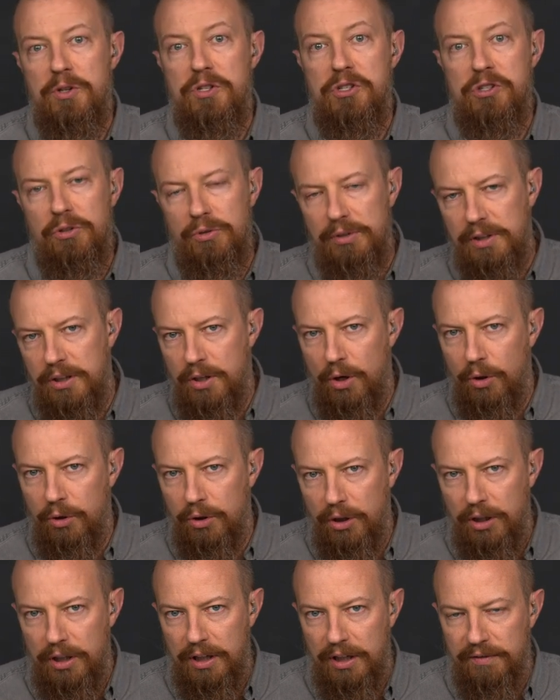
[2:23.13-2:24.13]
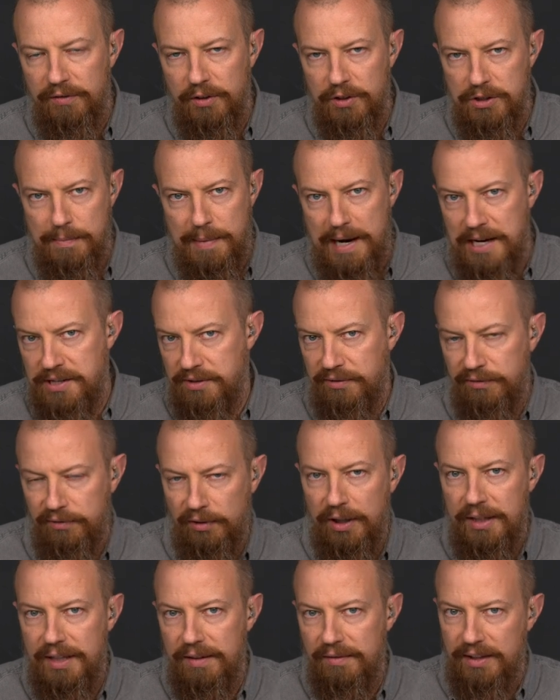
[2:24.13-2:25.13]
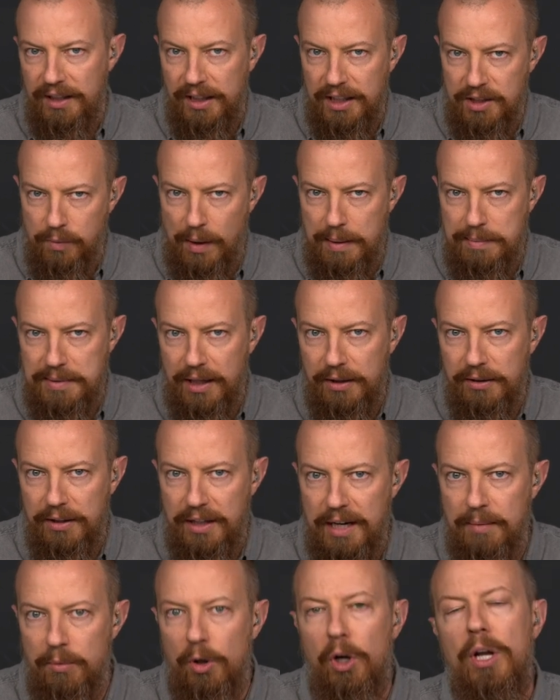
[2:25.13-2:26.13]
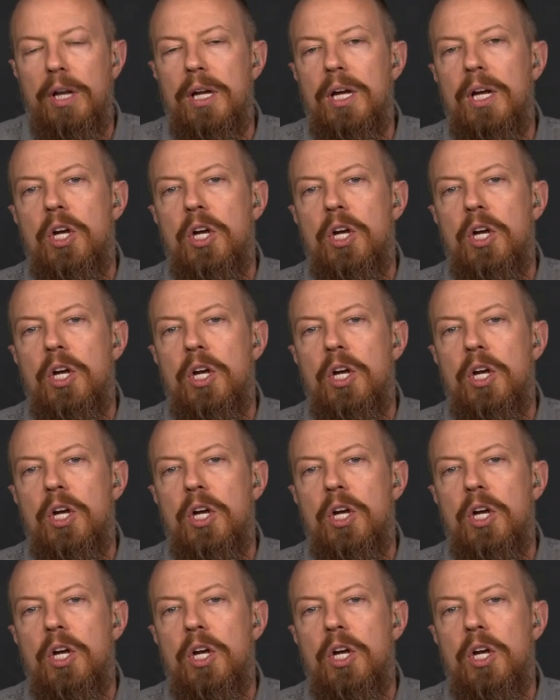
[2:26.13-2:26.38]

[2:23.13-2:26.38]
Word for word: certainly no good if there's a massive flood and everything gets wiped out in the neighborhood.